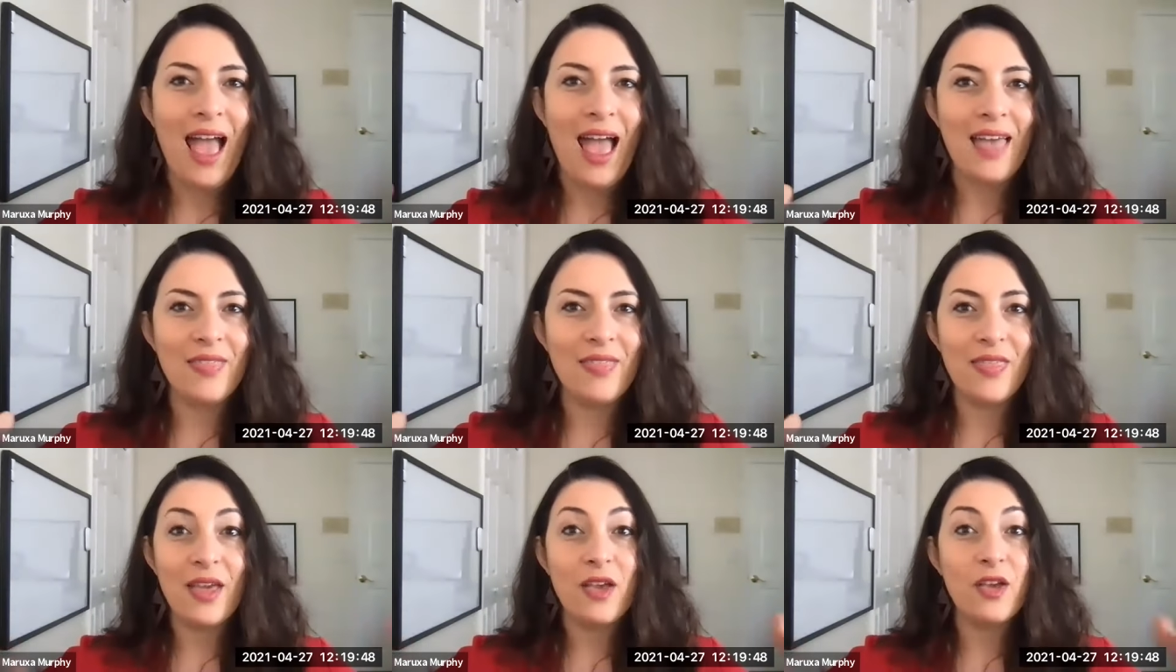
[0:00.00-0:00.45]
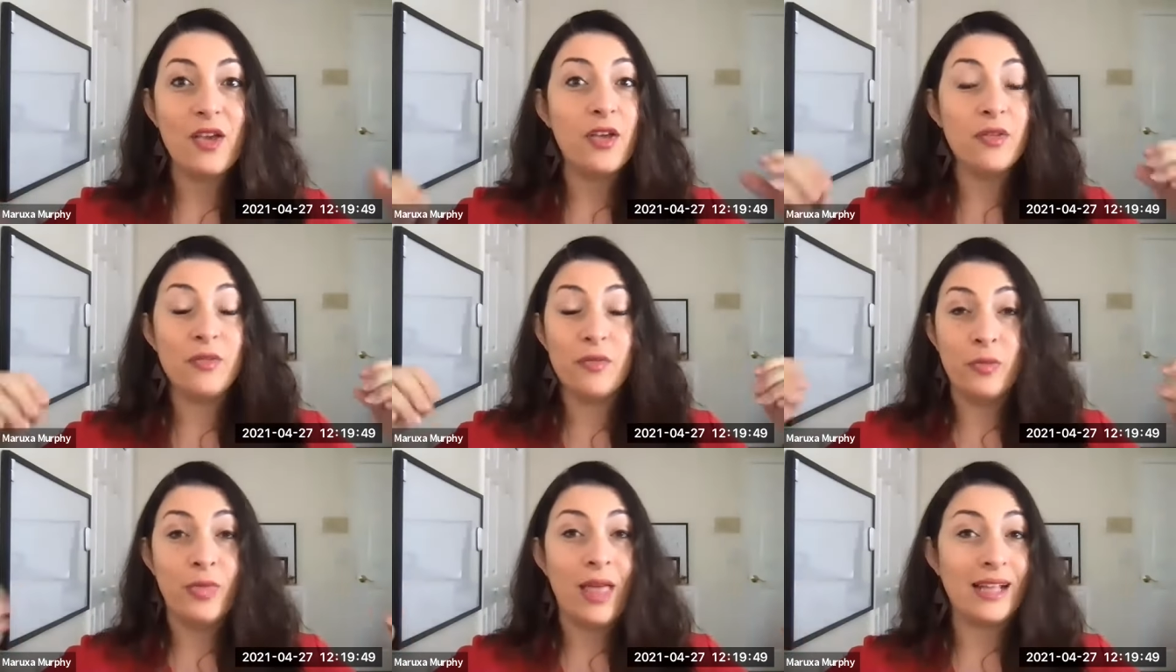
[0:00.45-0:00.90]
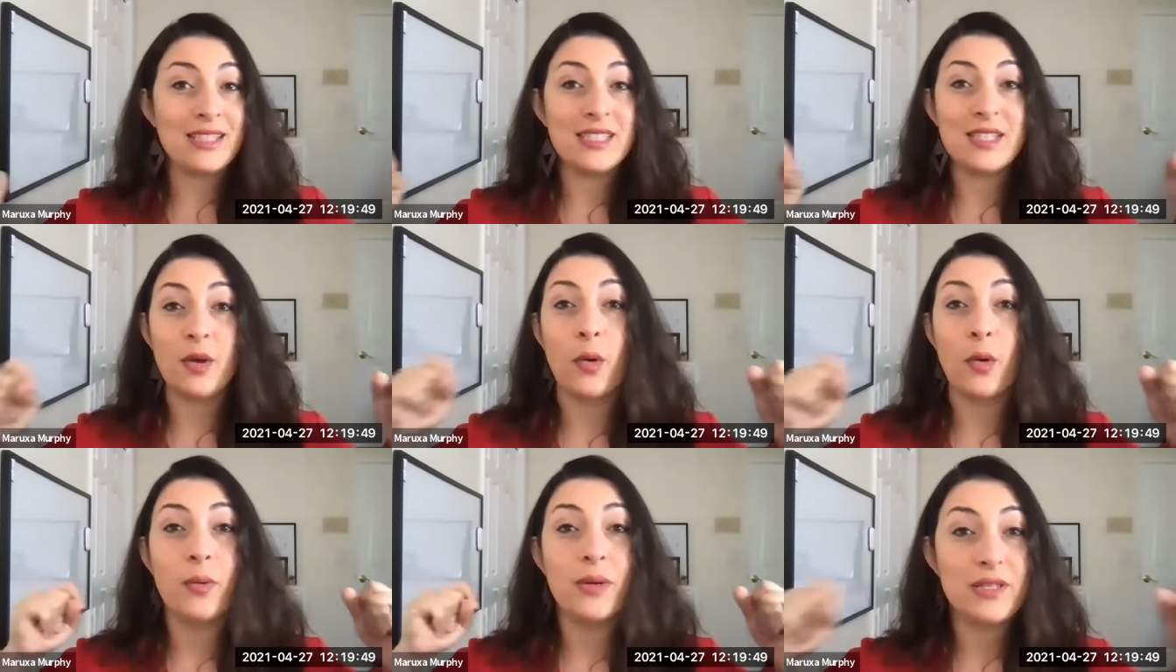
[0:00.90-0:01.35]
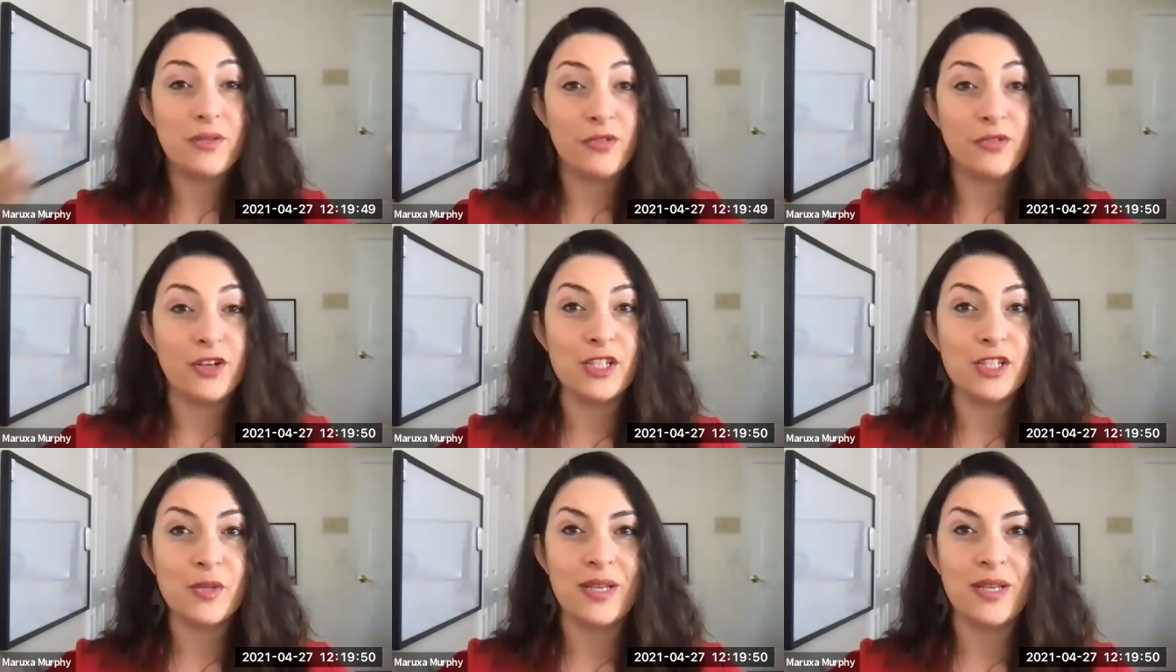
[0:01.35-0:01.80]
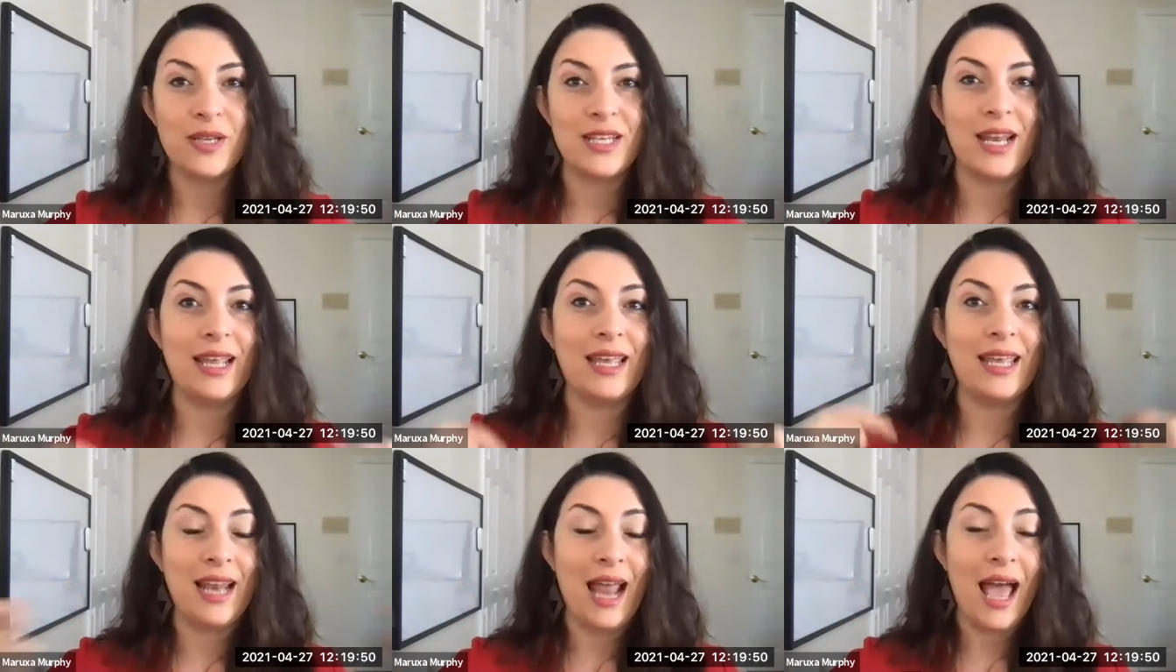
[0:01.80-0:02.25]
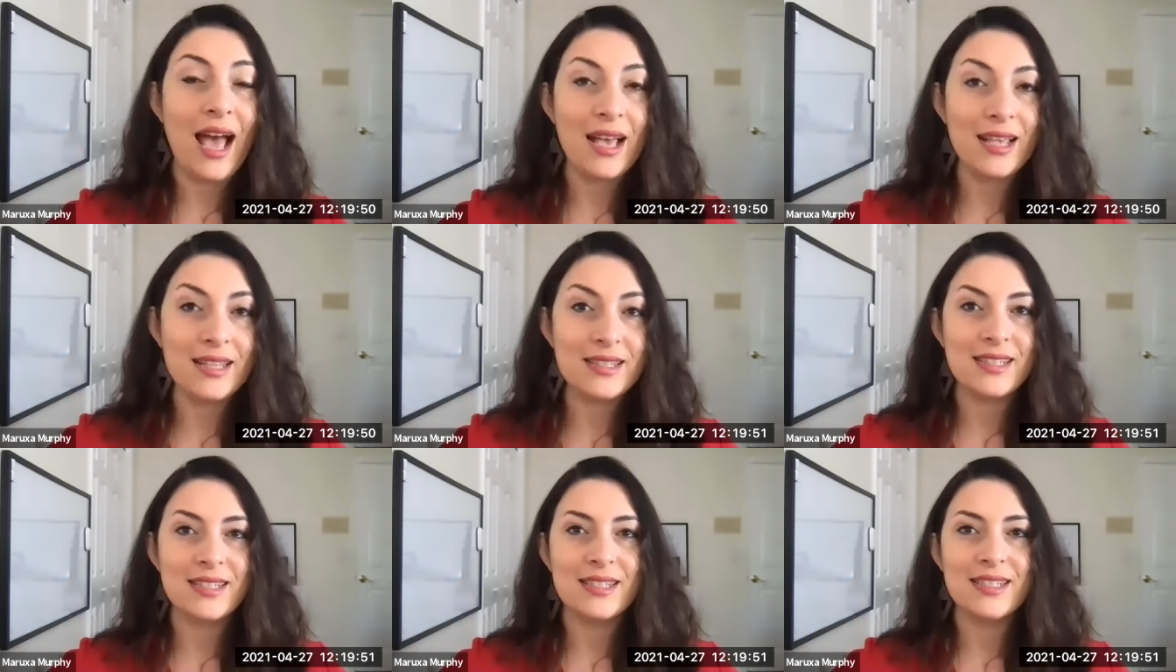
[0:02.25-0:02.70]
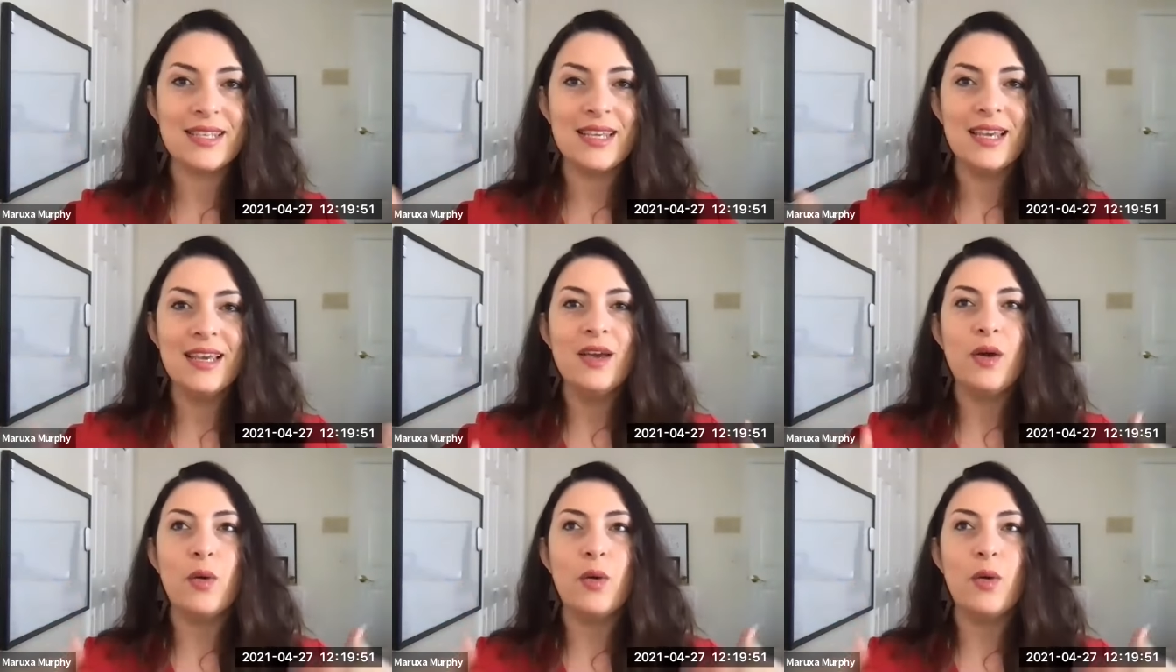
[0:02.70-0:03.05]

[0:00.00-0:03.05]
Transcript: And they, that's always the first question I get asked.